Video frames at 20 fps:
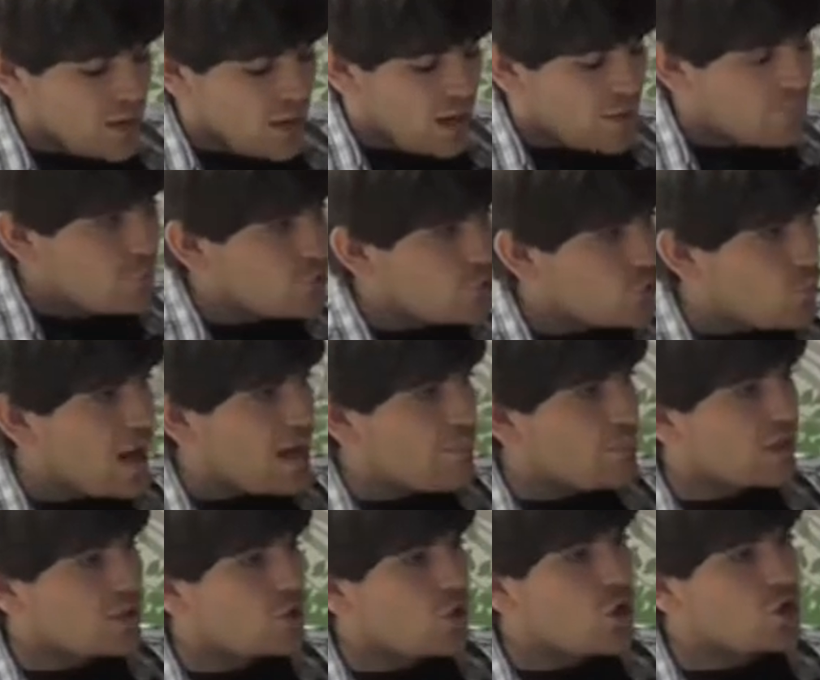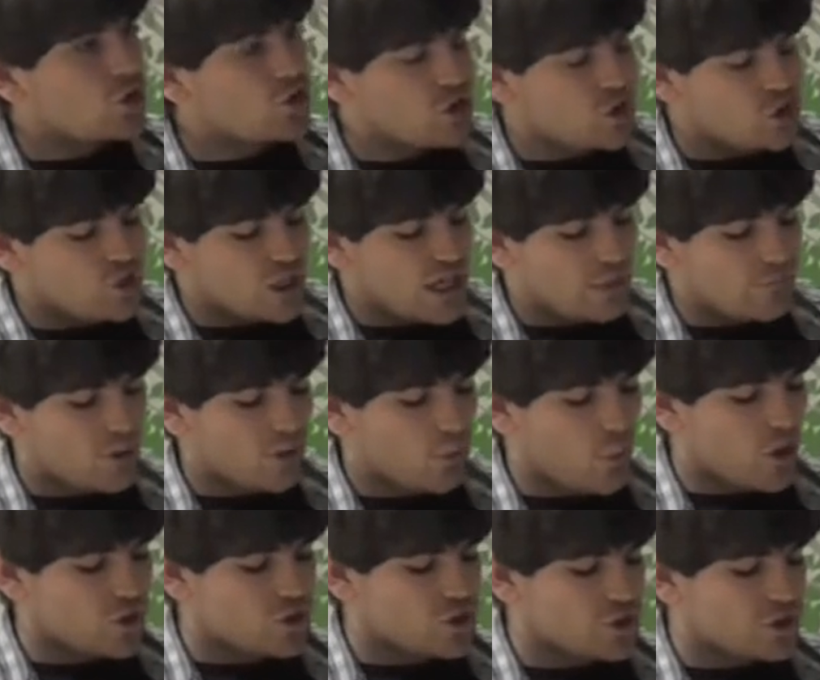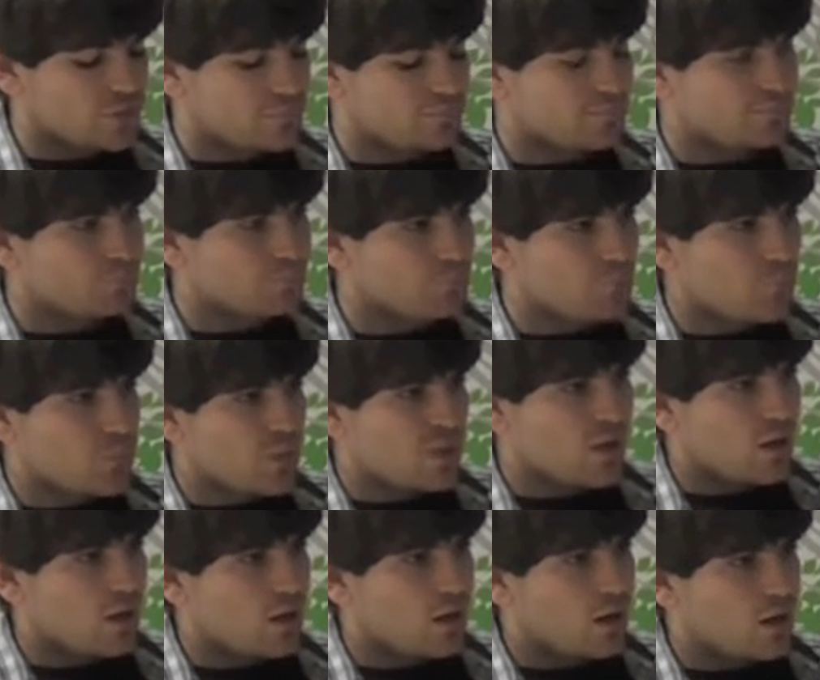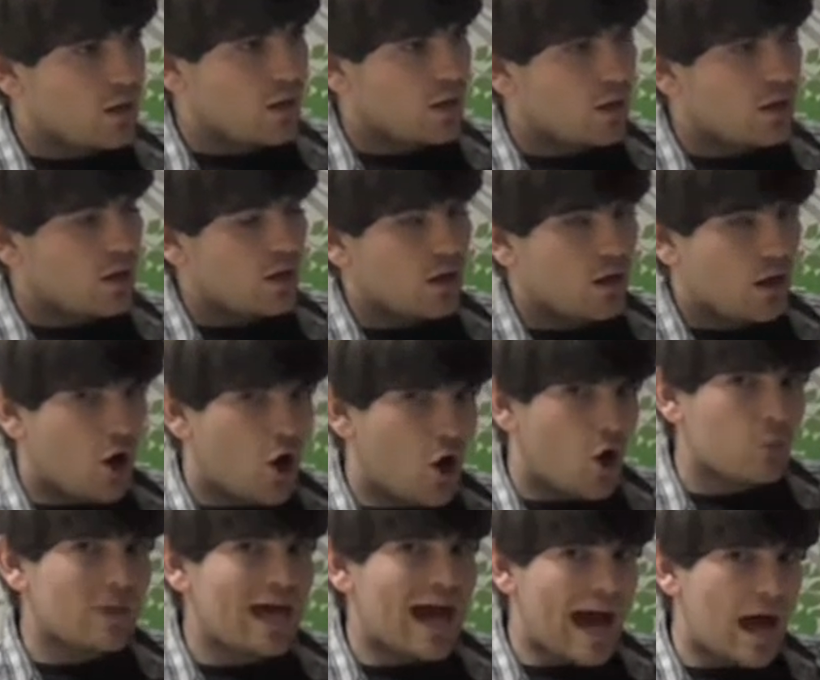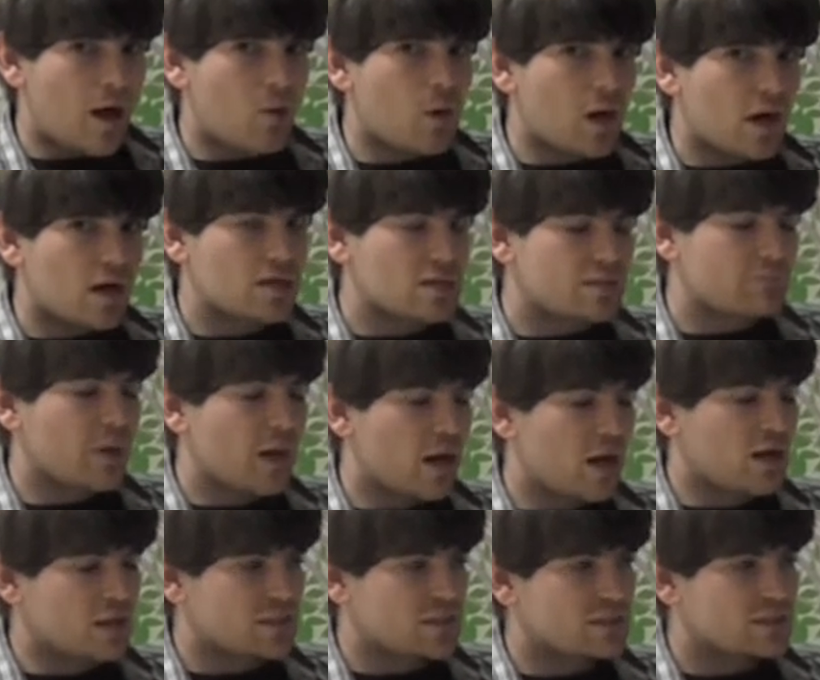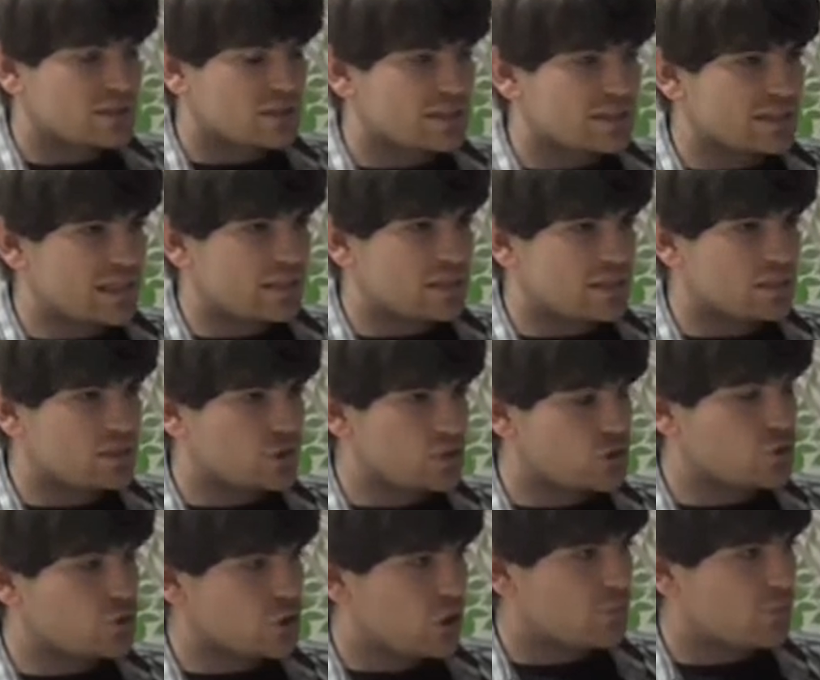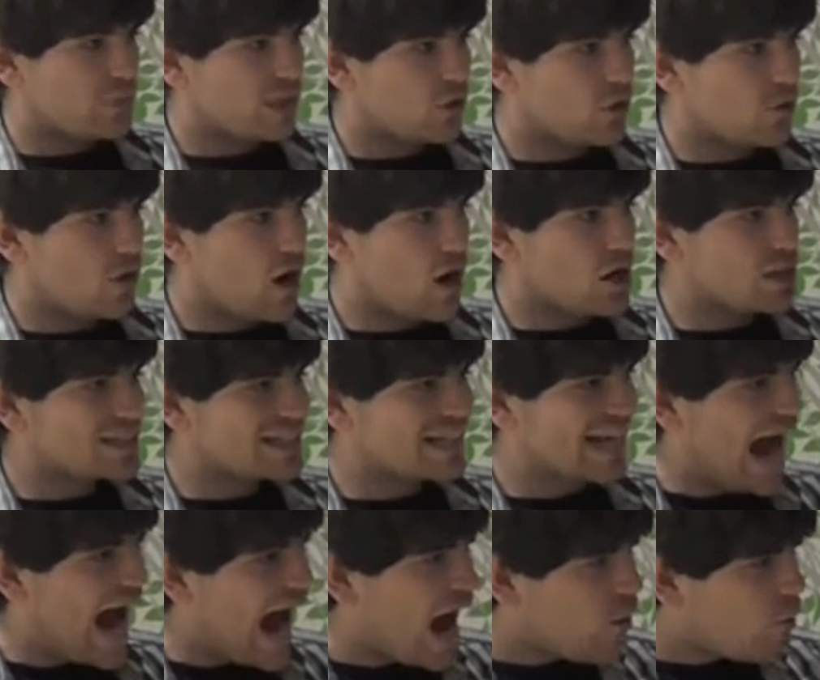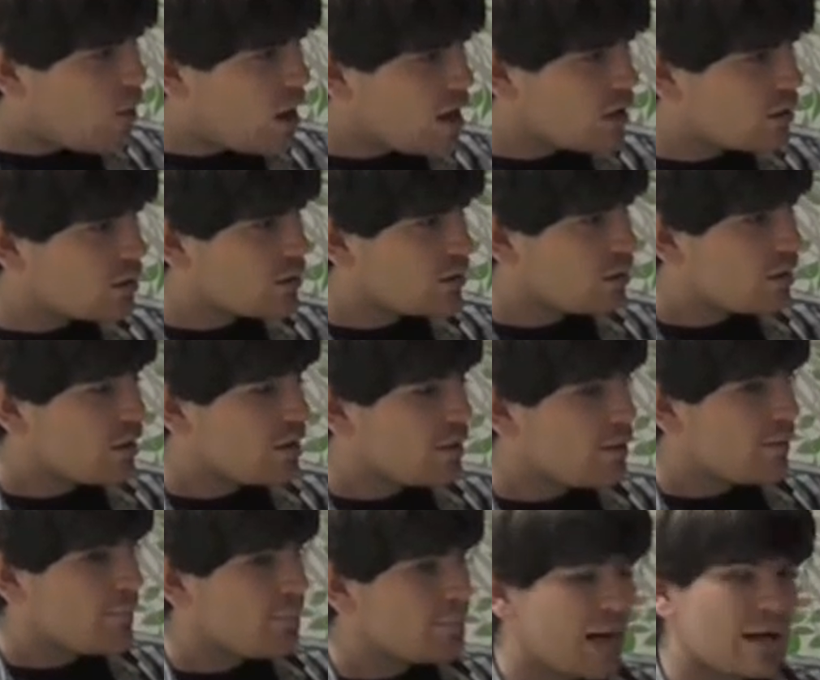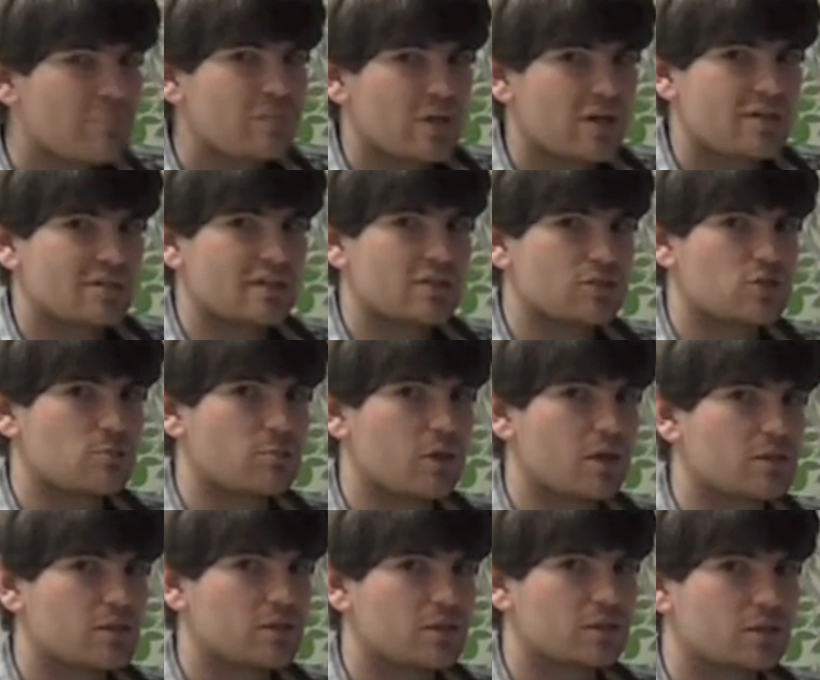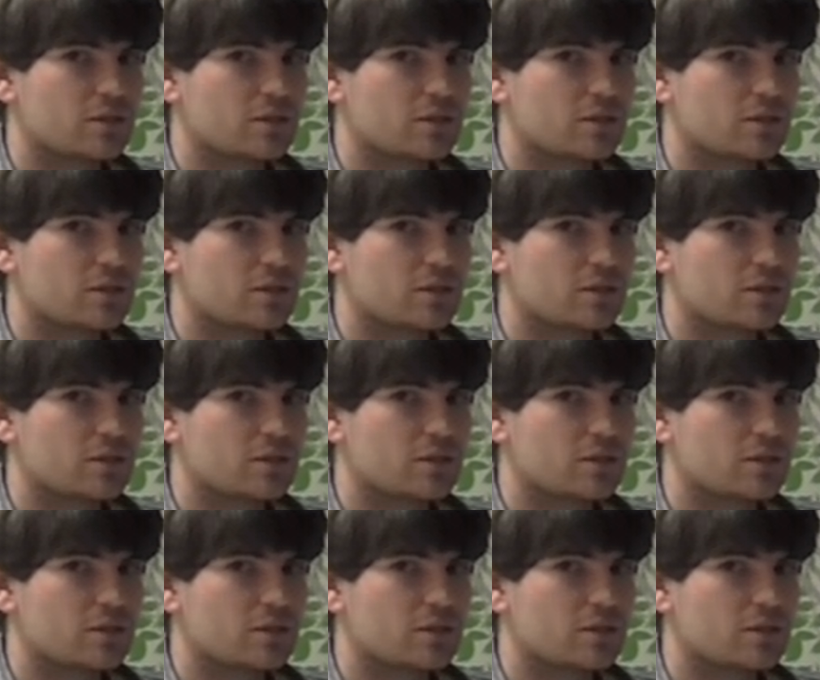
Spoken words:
I put away my crotch and check my watch. A whole hour has passed since you showed me your arse. An hour? Maybe I think too much.